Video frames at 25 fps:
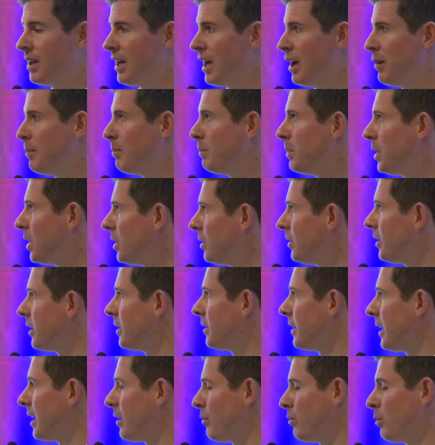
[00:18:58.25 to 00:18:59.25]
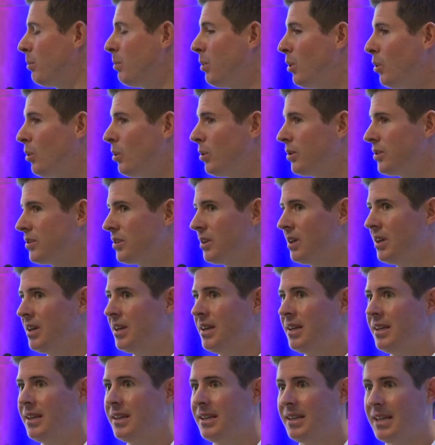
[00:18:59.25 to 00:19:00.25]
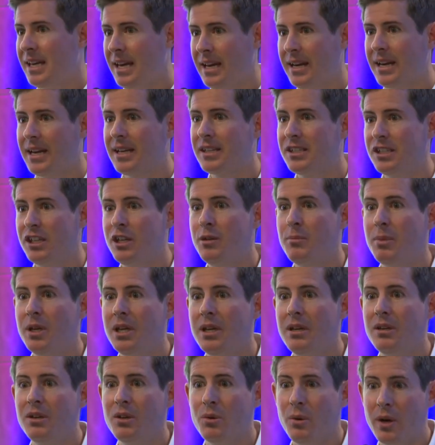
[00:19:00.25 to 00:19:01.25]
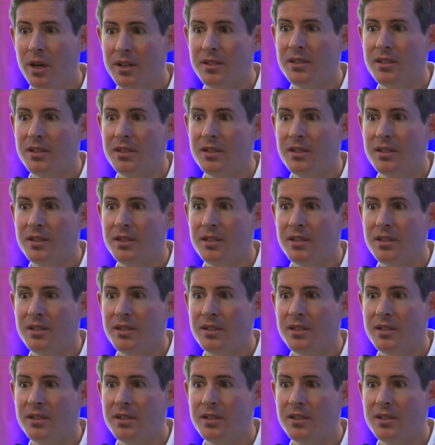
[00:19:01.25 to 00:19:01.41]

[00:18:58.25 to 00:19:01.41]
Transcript: and building that report can actually be quite a